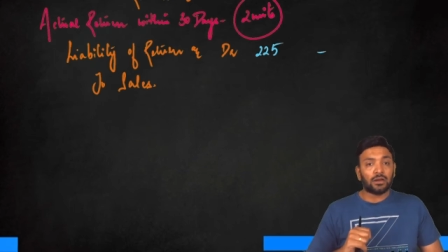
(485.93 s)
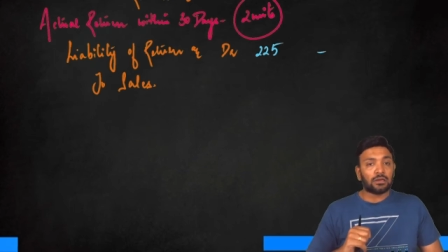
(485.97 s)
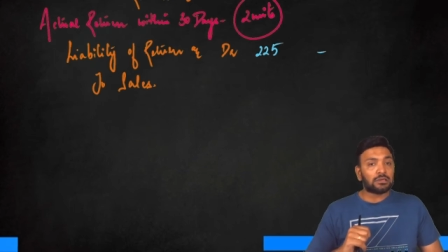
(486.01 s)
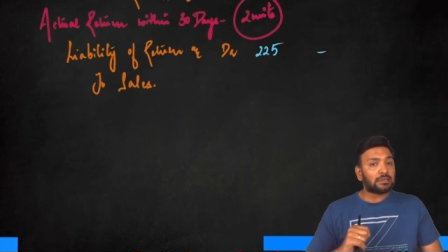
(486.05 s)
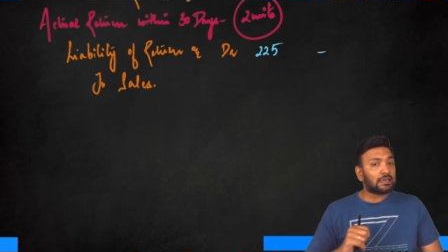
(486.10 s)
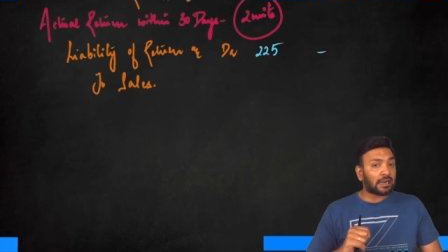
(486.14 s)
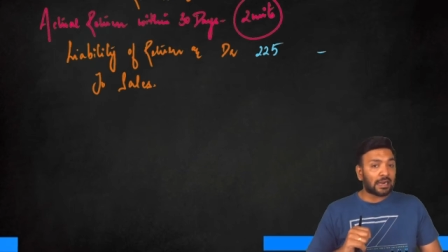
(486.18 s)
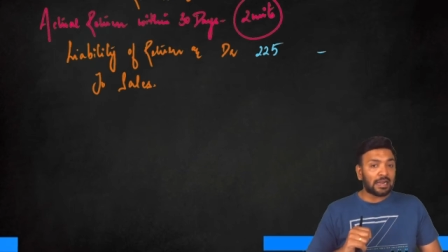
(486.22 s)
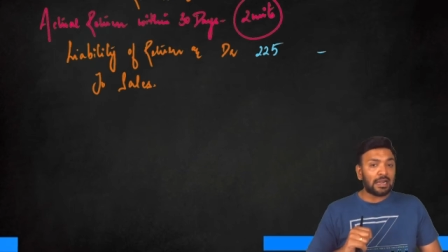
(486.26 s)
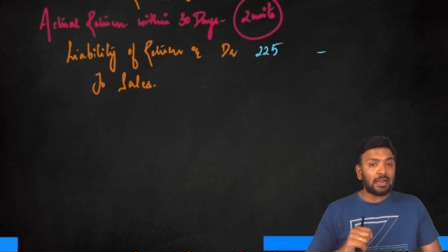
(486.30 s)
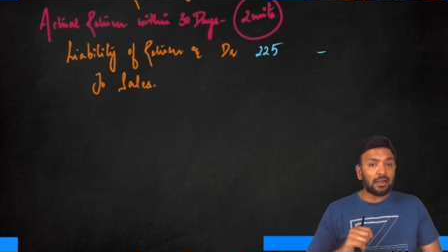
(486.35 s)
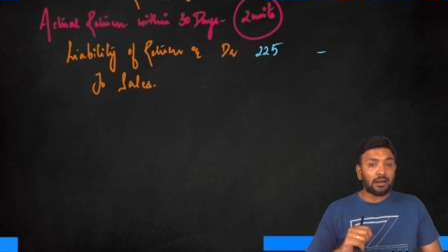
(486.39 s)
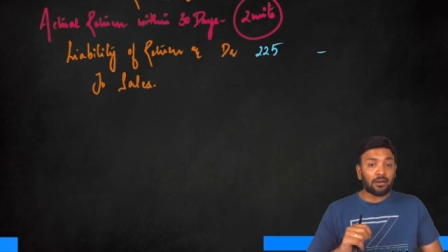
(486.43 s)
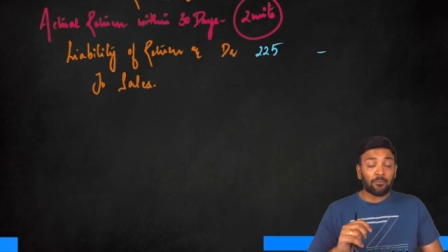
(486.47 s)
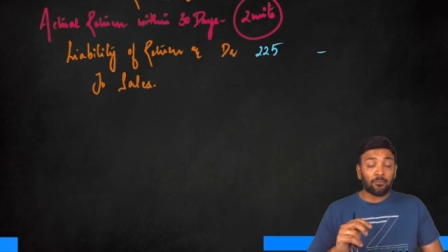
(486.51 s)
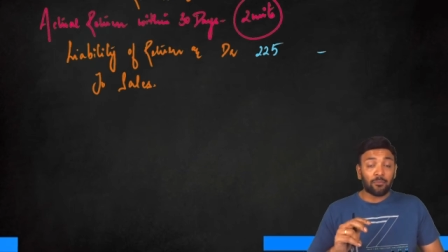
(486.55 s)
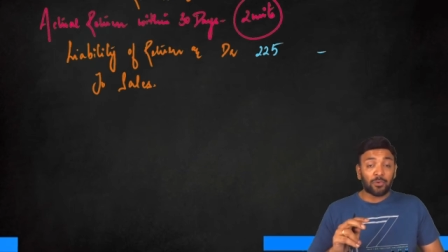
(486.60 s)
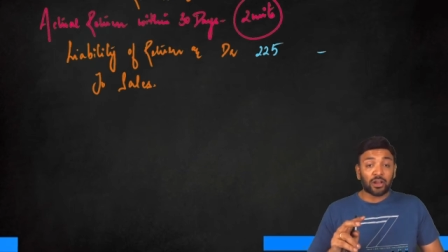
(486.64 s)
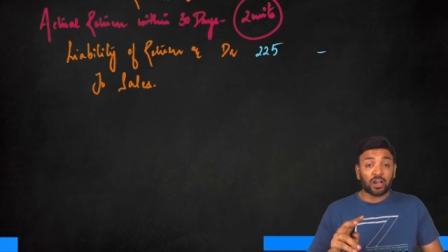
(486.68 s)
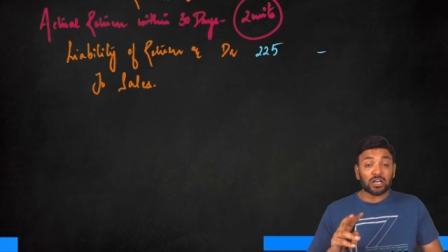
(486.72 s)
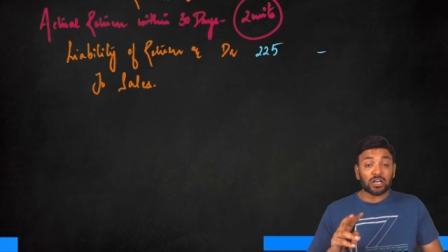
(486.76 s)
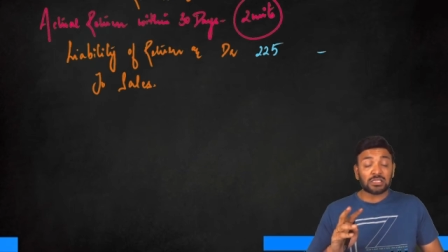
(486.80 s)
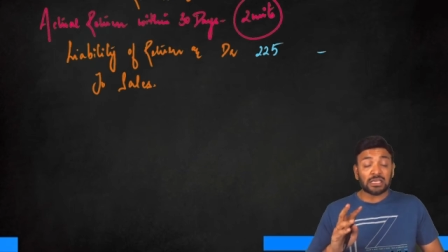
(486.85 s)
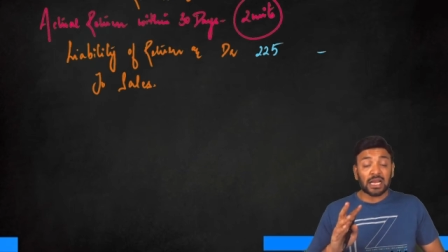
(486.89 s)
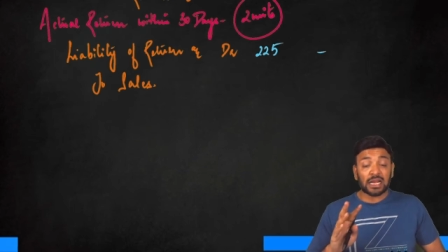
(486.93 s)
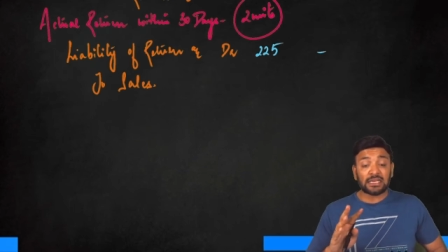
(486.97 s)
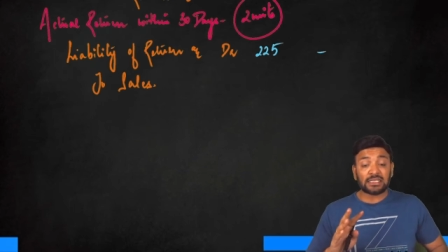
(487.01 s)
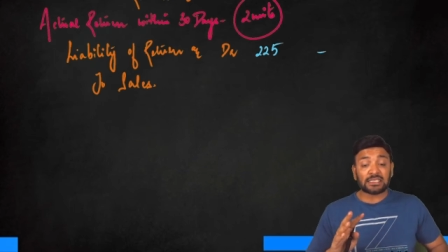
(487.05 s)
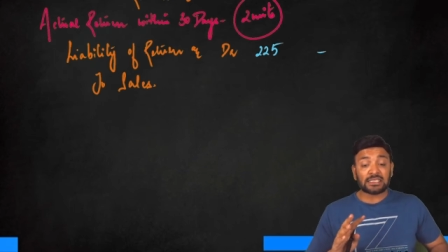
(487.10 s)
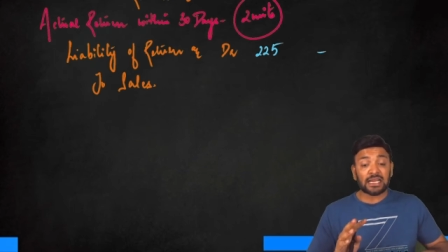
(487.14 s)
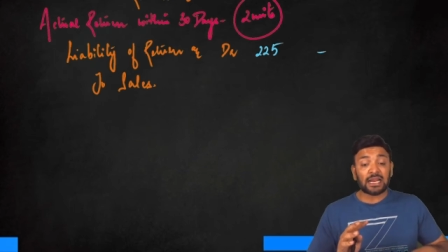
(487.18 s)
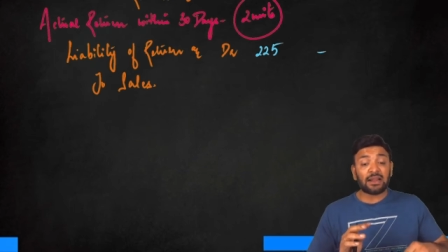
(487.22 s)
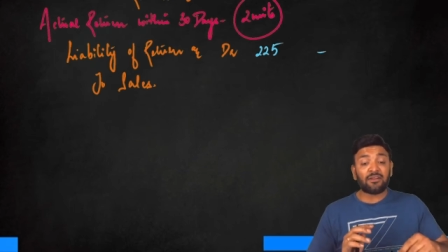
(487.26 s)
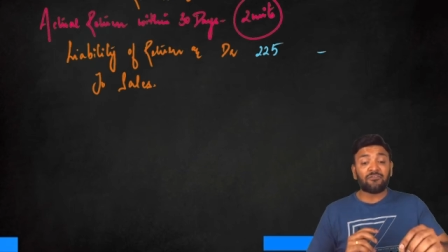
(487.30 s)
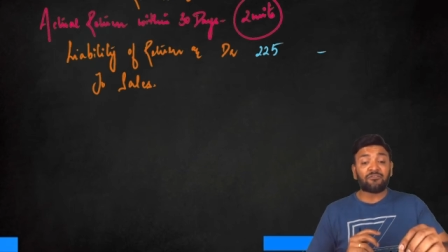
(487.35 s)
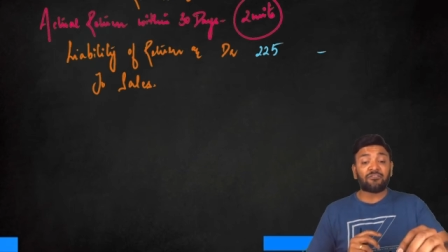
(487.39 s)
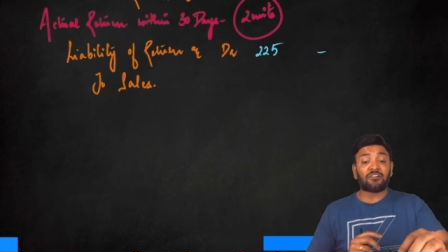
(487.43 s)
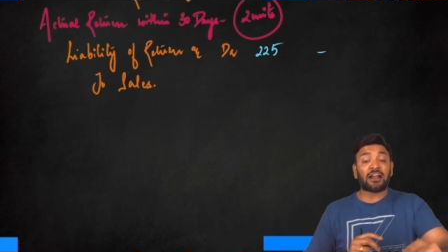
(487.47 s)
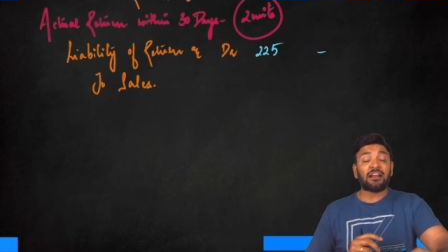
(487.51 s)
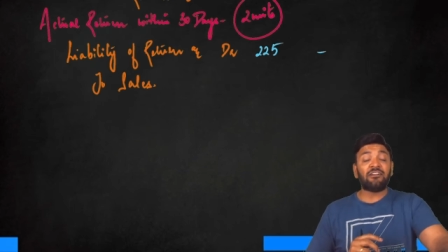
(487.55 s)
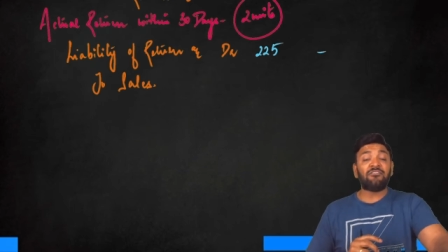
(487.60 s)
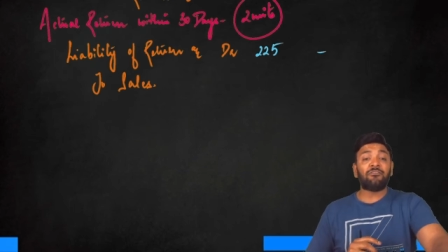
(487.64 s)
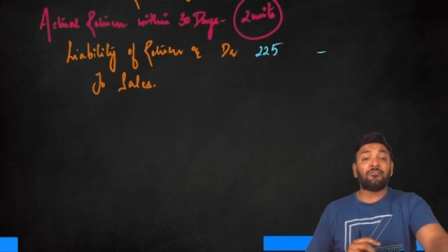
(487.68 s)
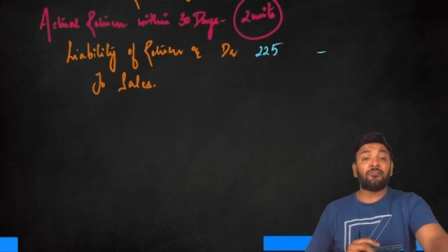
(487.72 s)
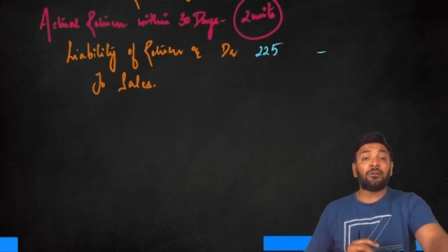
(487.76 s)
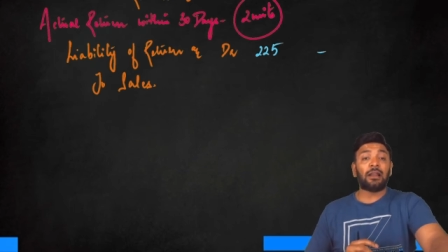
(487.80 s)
Right? Because I said five,